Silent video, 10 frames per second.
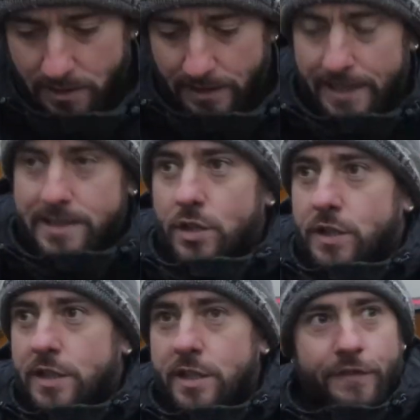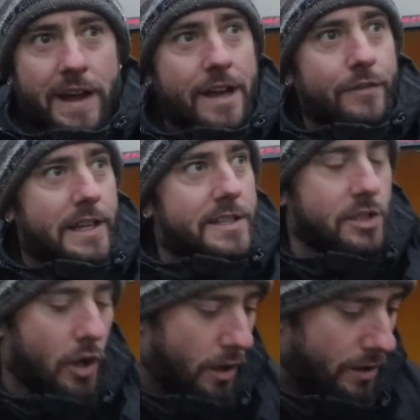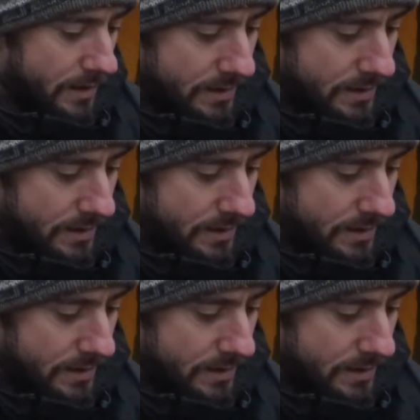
that's just the survivalist or